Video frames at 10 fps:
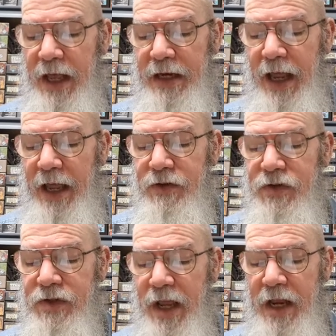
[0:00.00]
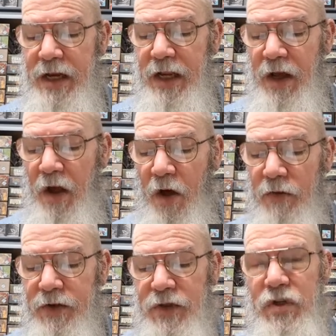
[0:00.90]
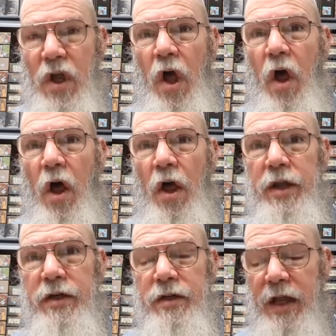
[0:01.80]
and outstanding of its kind.